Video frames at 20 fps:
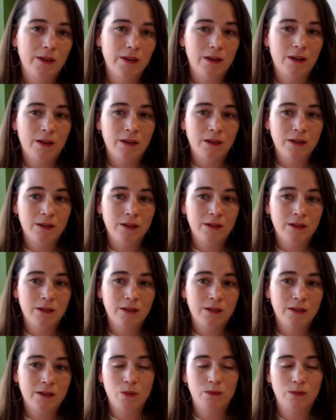are
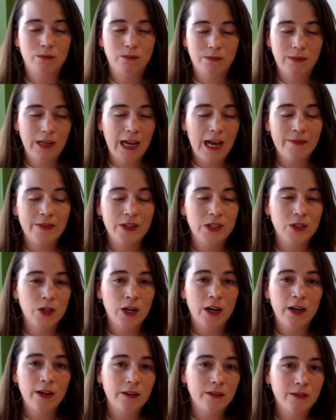now have a
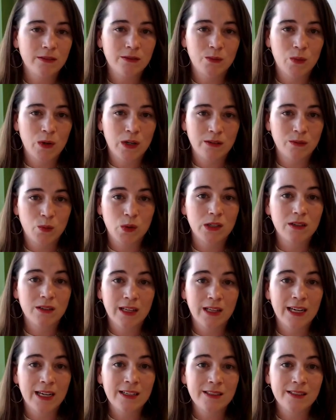child want to work
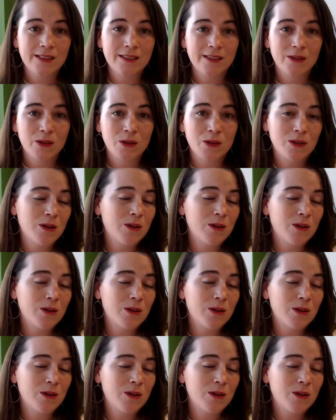less or